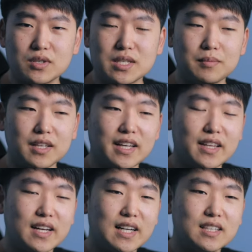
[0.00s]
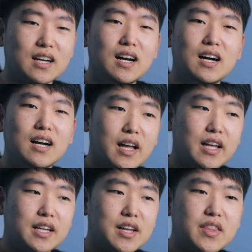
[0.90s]
or something like that.
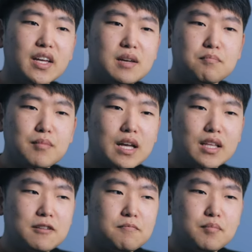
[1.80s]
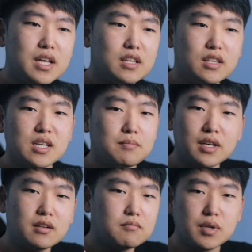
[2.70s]
And I think it might have been
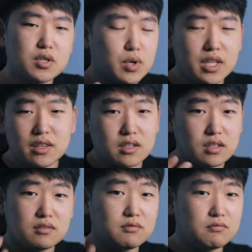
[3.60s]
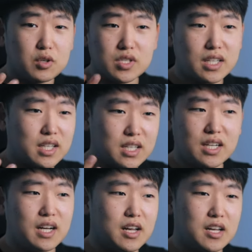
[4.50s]
something between the
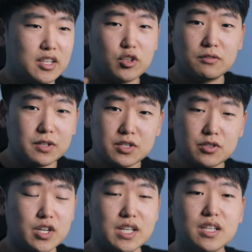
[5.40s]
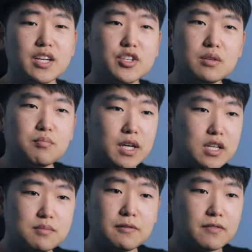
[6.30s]
Rosetta and Universal translation,
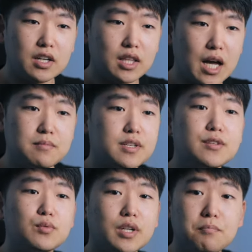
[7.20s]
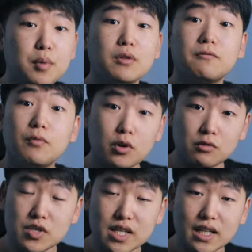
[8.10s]
because Spitfire Labs is working both for
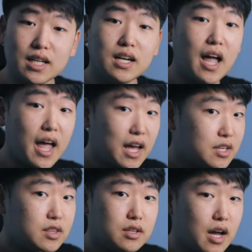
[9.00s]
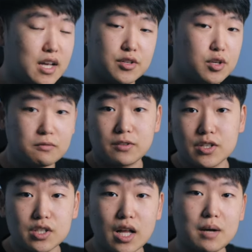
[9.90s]
Rosetta and as a
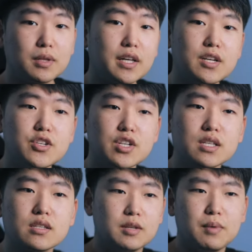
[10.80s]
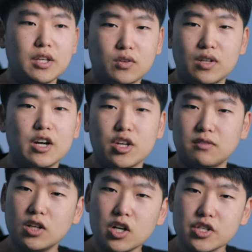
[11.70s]
Universal application, depending on how you
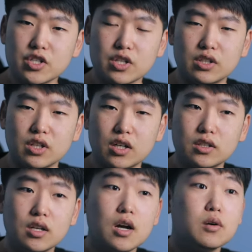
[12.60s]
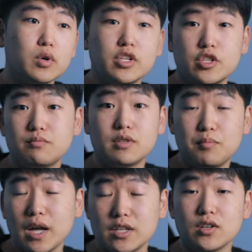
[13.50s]
have Logic turned on, which
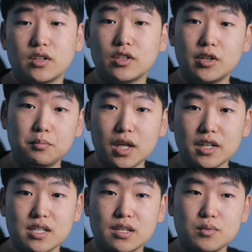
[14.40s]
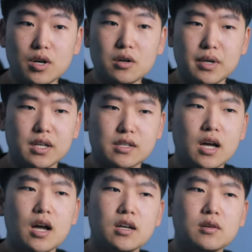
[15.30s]
depends on your plugins as well, because
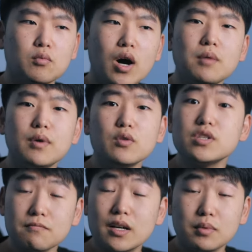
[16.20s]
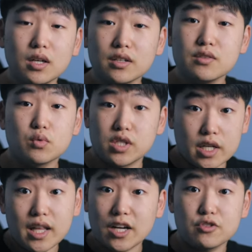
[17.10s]
while most of my plugins
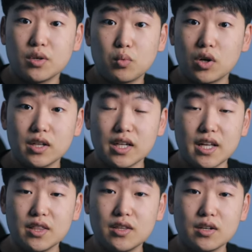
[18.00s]
did actually work in